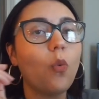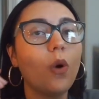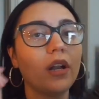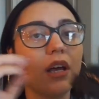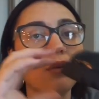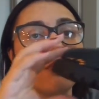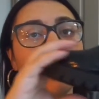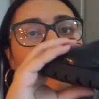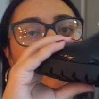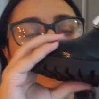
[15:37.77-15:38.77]
When I
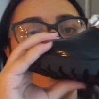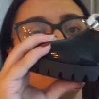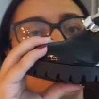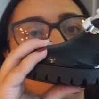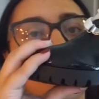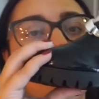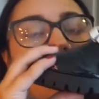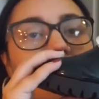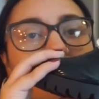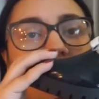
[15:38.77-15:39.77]
found these
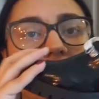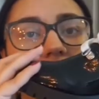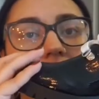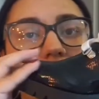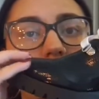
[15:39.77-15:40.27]
online,